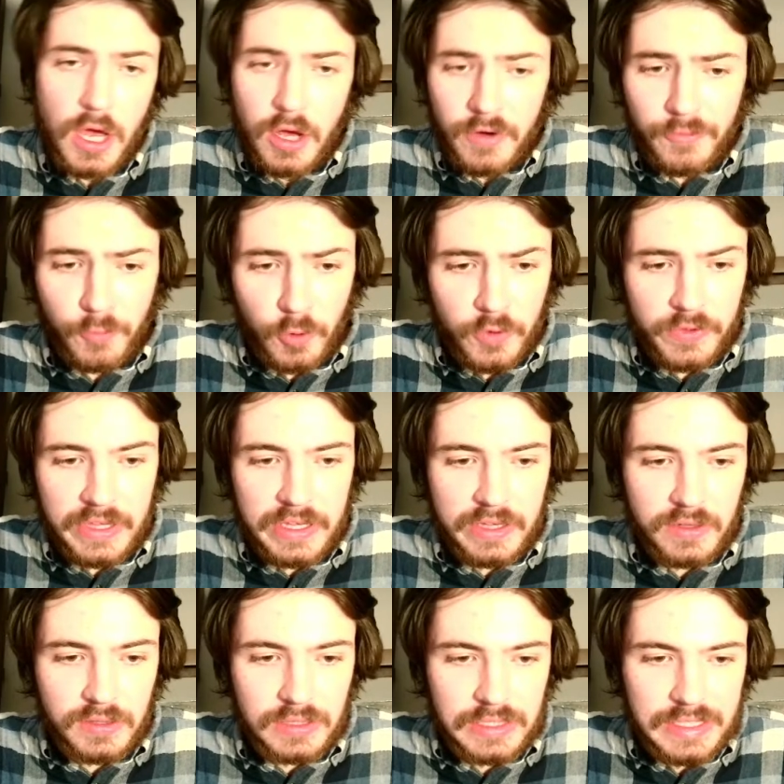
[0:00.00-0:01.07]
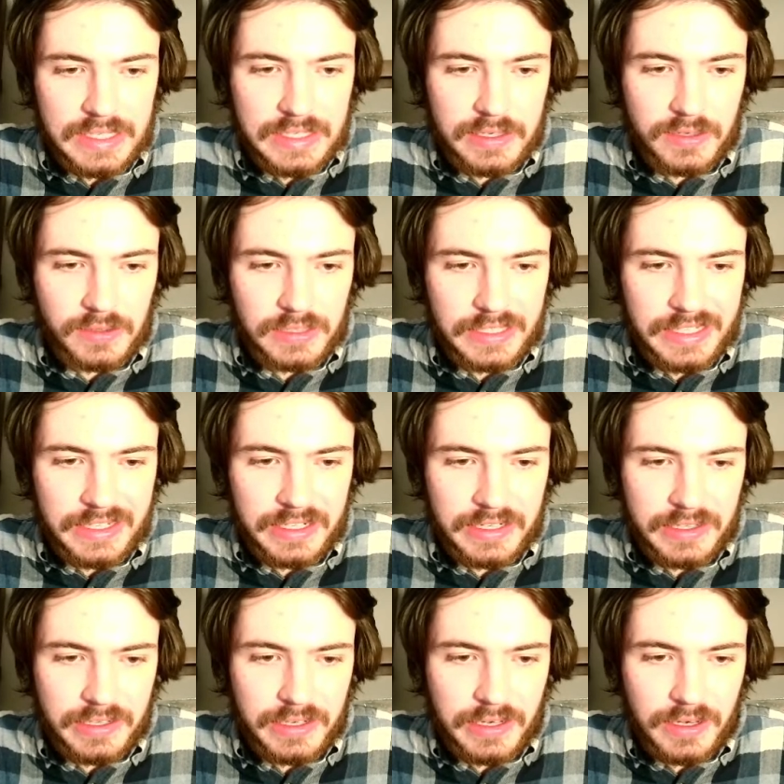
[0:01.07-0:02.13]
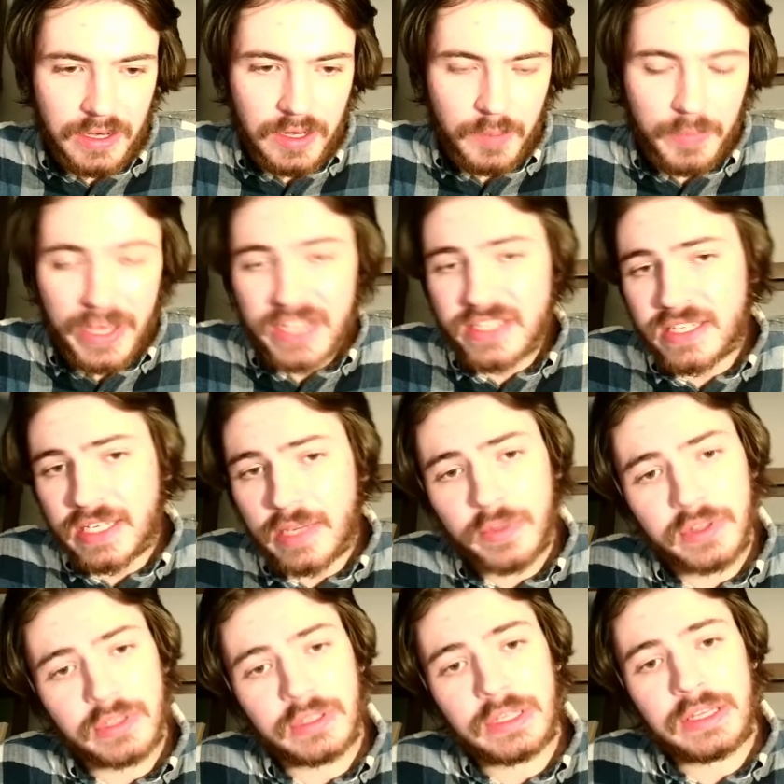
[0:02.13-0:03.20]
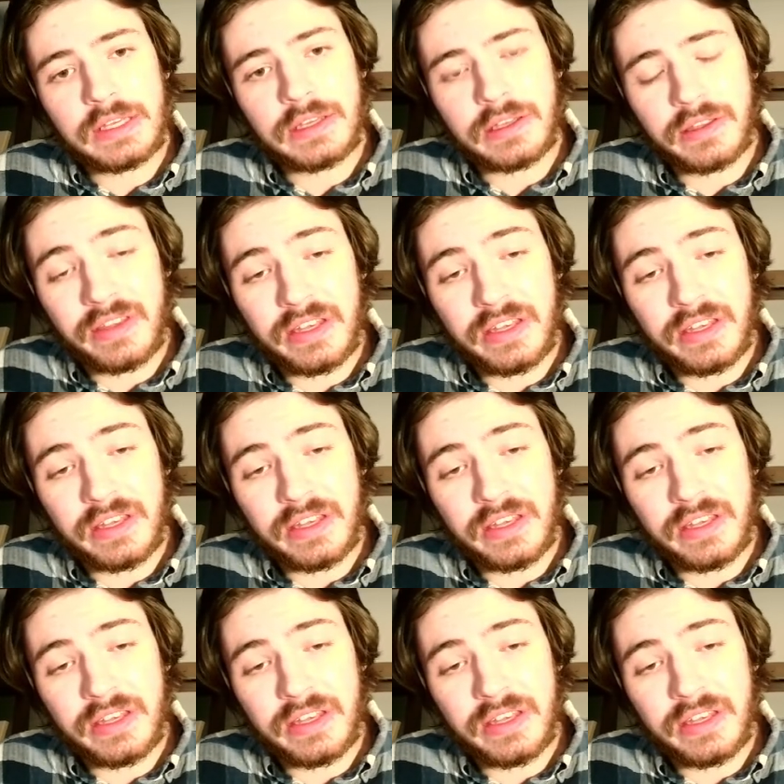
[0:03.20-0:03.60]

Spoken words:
for the league leading best team in the league,